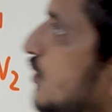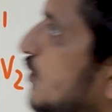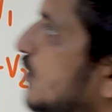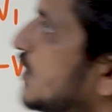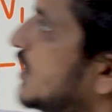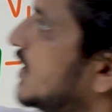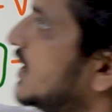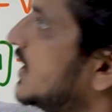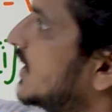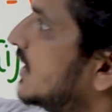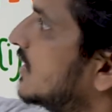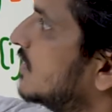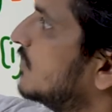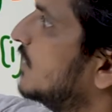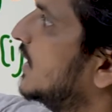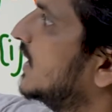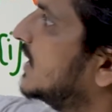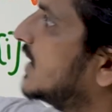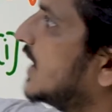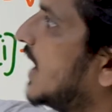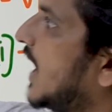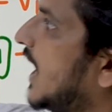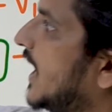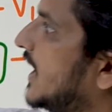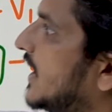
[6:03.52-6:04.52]
we
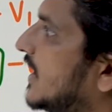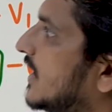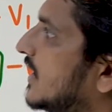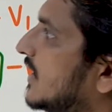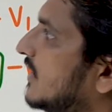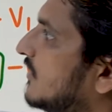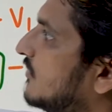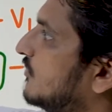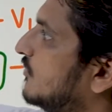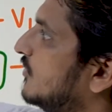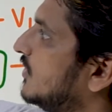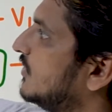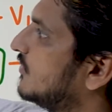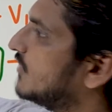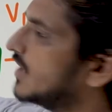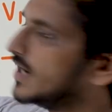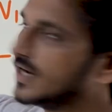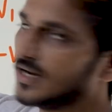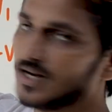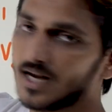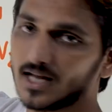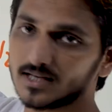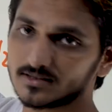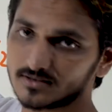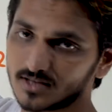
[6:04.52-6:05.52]
increment i if v1
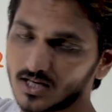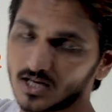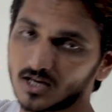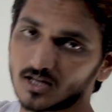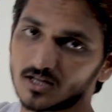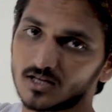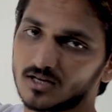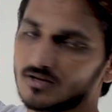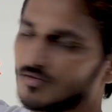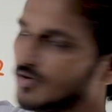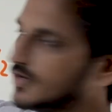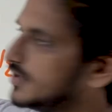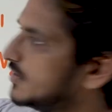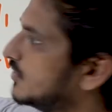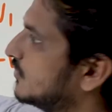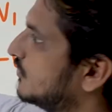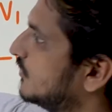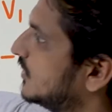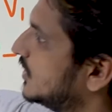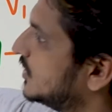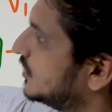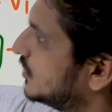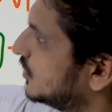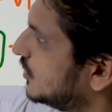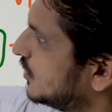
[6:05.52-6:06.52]
less than or equal to
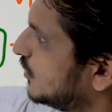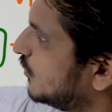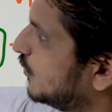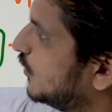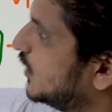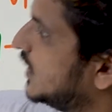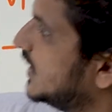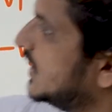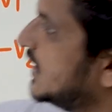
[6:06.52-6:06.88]
v2 we